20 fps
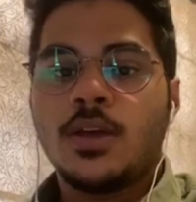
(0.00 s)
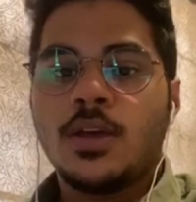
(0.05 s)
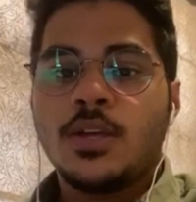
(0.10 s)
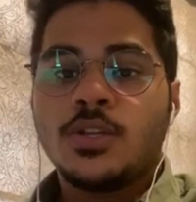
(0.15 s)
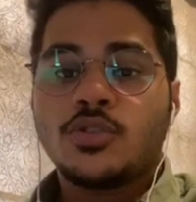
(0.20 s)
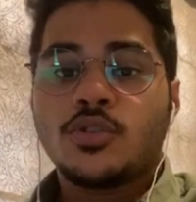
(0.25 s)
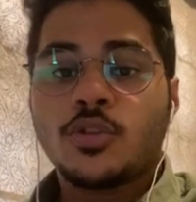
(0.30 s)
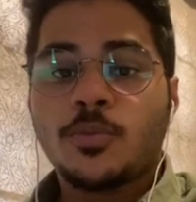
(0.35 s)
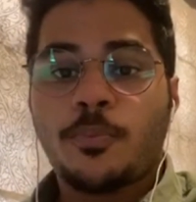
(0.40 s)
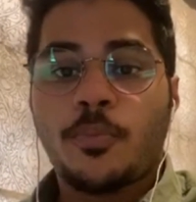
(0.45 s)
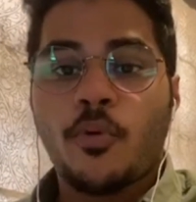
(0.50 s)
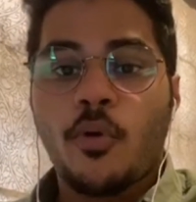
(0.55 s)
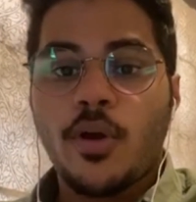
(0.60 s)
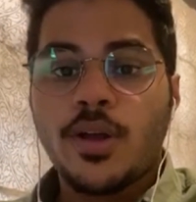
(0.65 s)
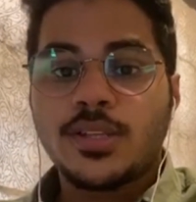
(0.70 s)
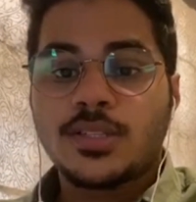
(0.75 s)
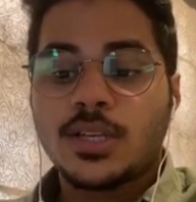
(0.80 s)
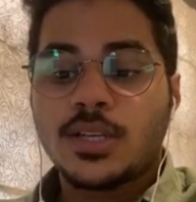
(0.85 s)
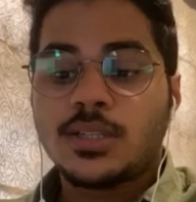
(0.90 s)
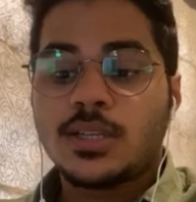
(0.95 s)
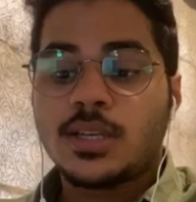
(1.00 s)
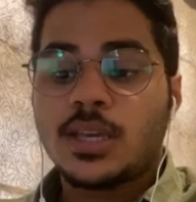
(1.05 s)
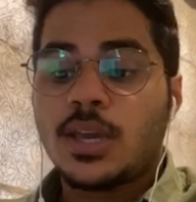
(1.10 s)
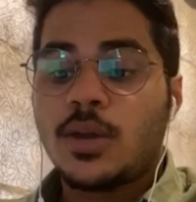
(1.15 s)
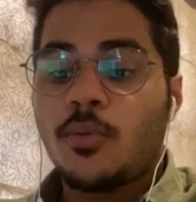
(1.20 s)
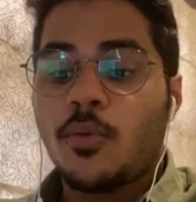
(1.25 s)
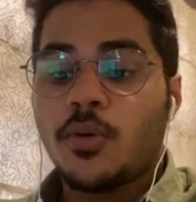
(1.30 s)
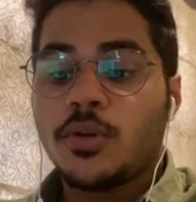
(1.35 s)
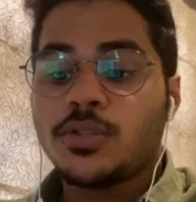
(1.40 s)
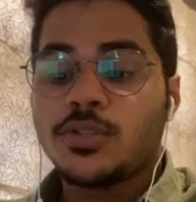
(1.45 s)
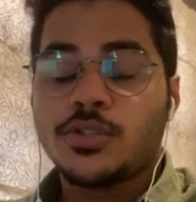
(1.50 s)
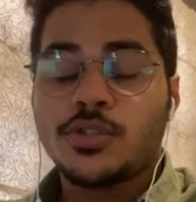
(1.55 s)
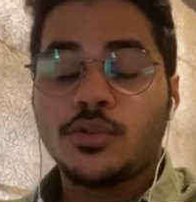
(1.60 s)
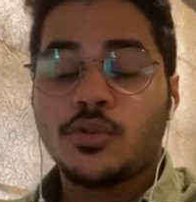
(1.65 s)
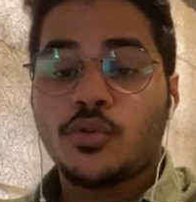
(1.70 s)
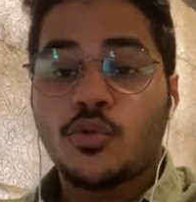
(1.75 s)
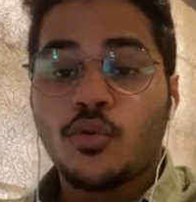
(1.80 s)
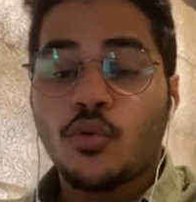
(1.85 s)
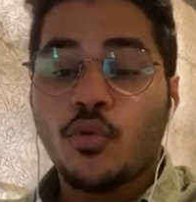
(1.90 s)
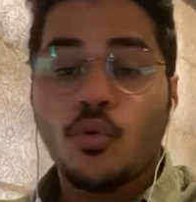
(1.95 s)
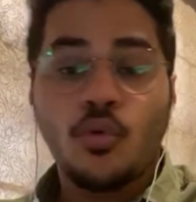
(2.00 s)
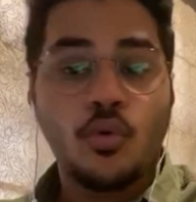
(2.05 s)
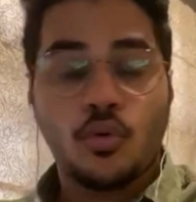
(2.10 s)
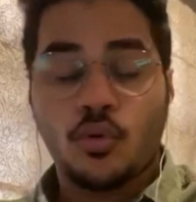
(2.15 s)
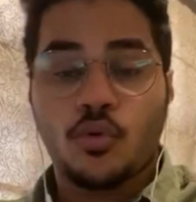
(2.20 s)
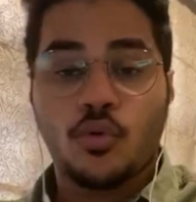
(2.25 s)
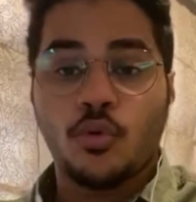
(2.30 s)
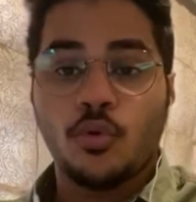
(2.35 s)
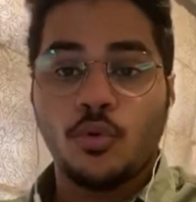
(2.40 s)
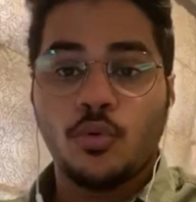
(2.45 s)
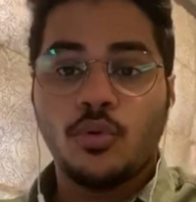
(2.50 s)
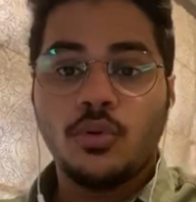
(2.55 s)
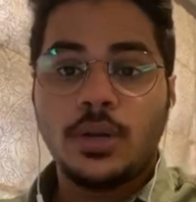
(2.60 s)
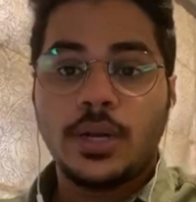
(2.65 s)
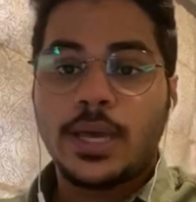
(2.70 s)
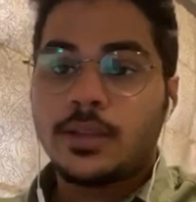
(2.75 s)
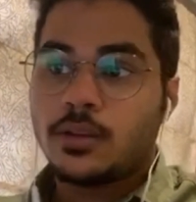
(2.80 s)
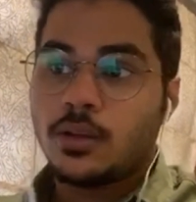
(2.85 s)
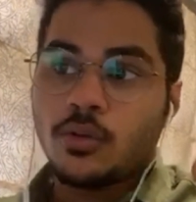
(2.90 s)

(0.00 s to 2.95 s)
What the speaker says: So the poet says he wants to coo coo like the